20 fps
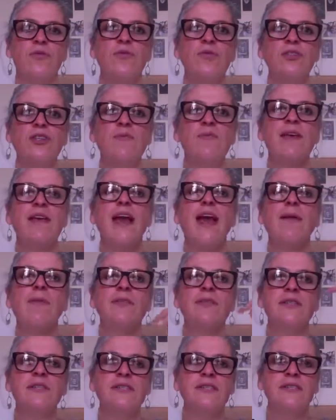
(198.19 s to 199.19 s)
Also being able
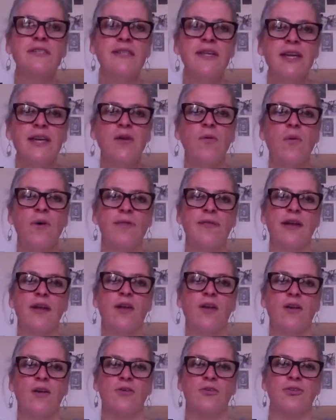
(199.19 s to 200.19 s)
to see what that
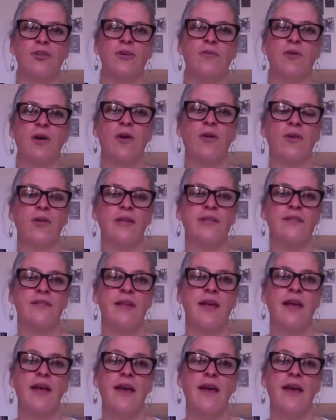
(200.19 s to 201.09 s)
long-term goal is.